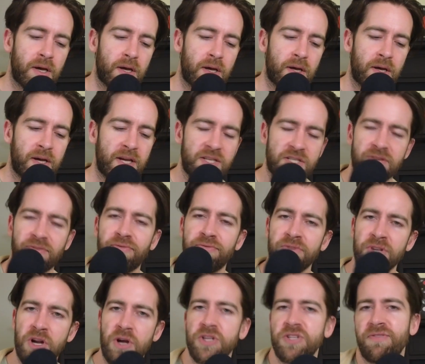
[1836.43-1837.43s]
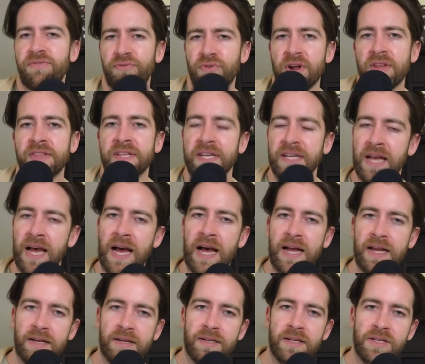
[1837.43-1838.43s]
he's a friendly
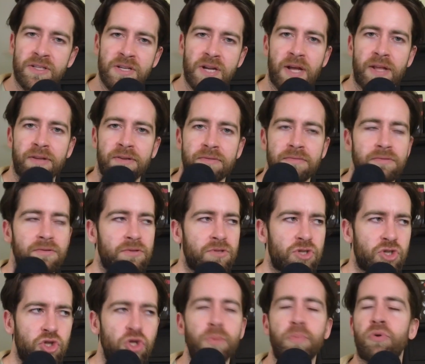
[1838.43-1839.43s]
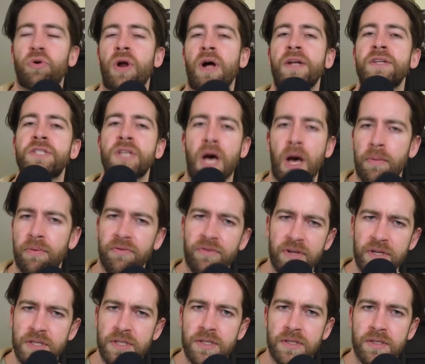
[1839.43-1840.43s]
guy. He's not super on top of
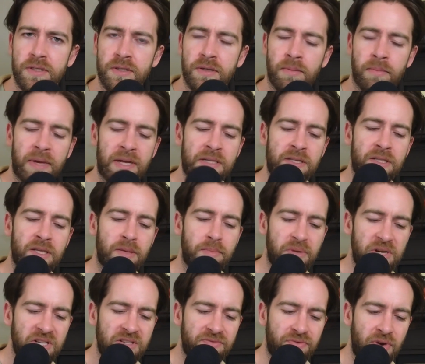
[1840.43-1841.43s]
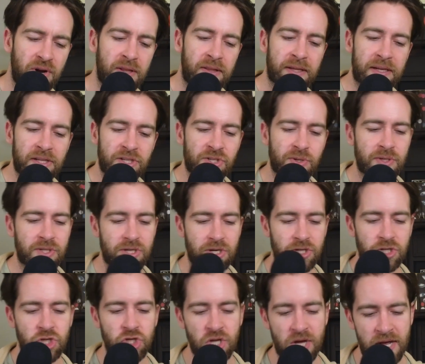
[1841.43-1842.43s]
it mentally, but he's friendly. And so he
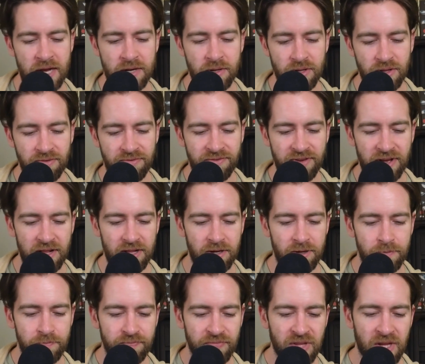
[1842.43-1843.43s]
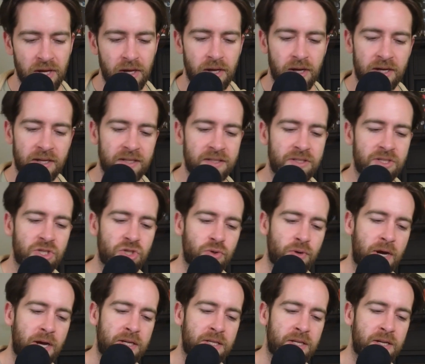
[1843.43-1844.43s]
starts chatting to the fellow, and he gets
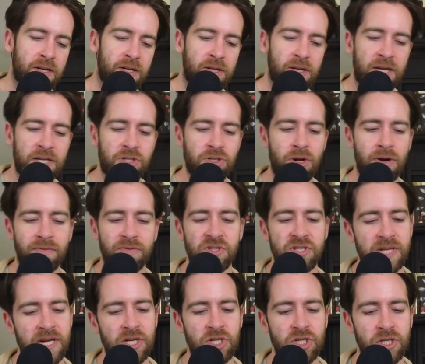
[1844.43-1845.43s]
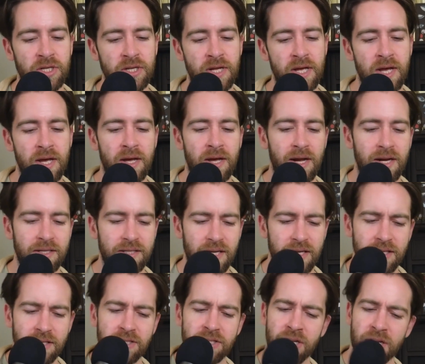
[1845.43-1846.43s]
distracted in a nice conversation. He's like,
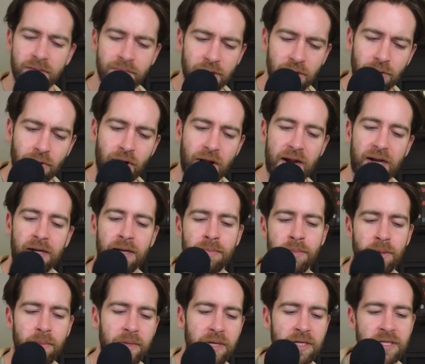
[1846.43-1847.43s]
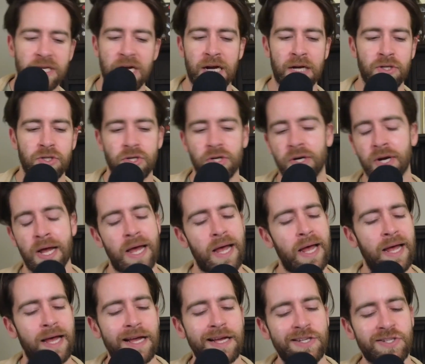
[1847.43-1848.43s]
this is going to be great. I'm going to be a doctor.
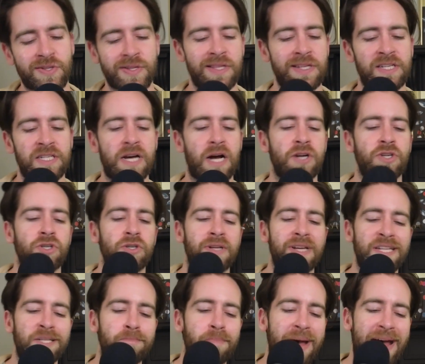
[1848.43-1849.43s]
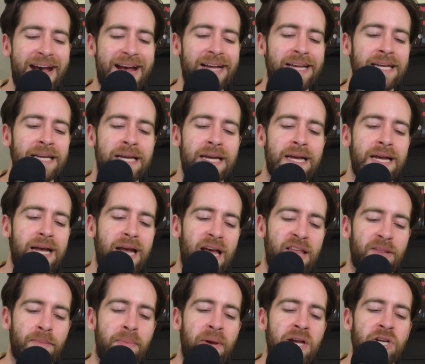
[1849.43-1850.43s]
And so then the doctor gets back,
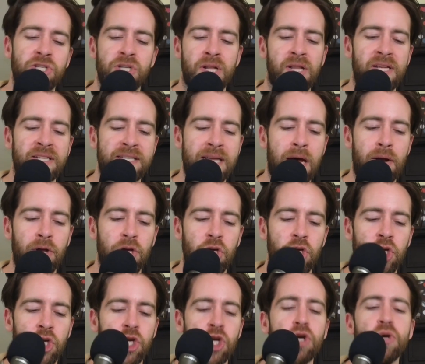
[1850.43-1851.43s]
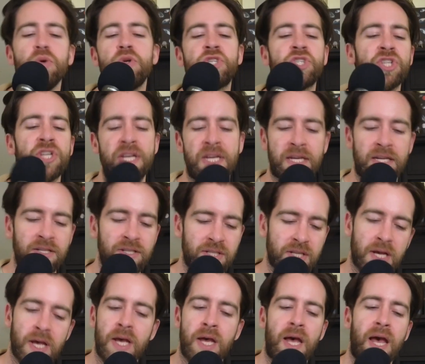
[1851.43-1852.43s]
and the patient lets out a huge sneeze,
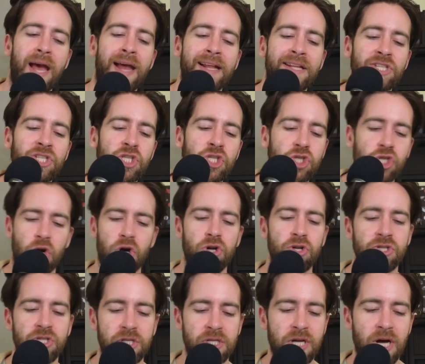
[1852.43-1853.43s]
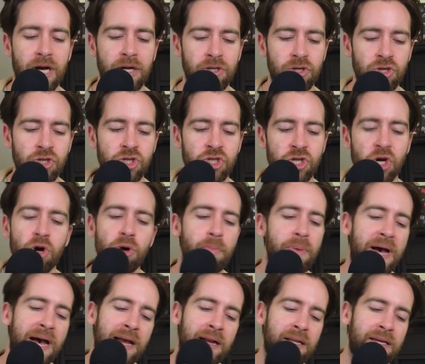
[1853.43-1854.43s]
and it startles the doctor so
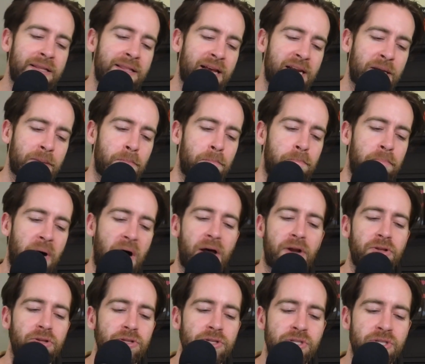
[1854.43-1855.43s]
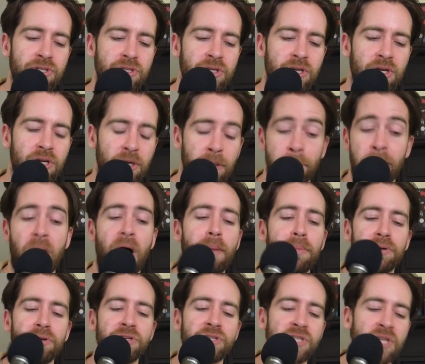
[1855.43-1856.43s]
badly that he bobbles the
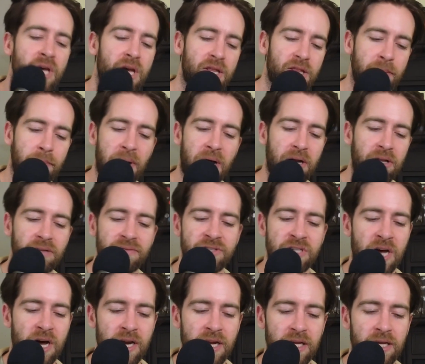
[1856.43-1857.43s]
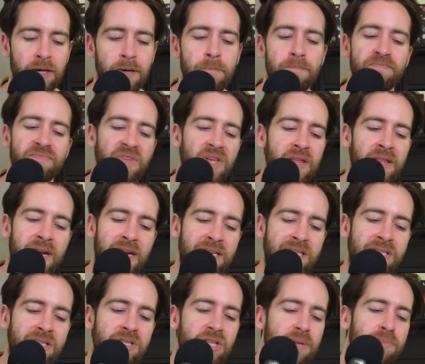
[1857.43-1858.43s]
bottle of tonic, and then he
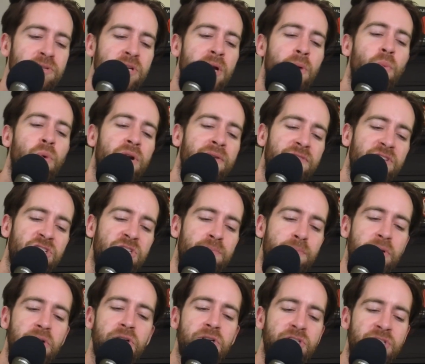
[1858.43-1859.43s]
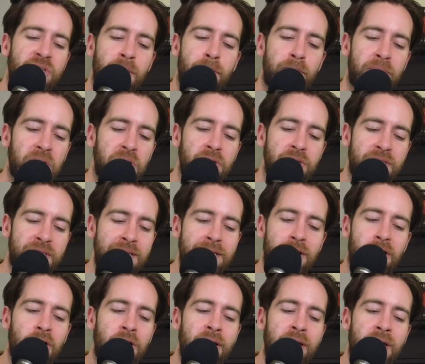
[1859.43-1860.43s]
slips on one of the spills that Bill didn't
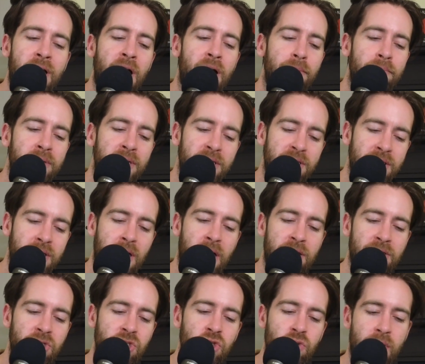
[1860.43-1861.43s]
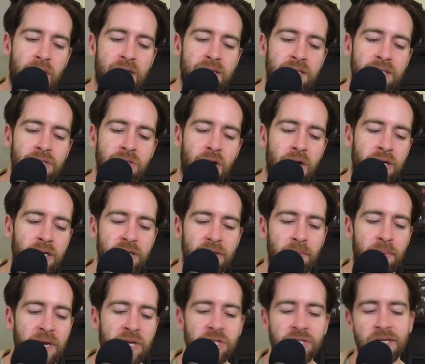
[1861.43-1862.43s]
clean up because he got distracted talking to the
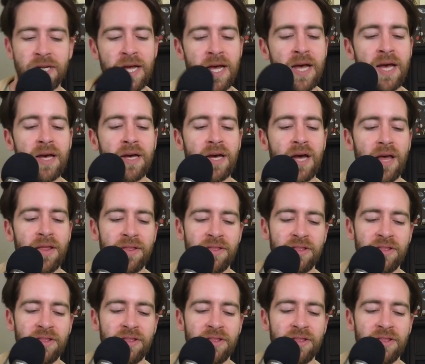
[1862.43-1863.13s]
patient, and then the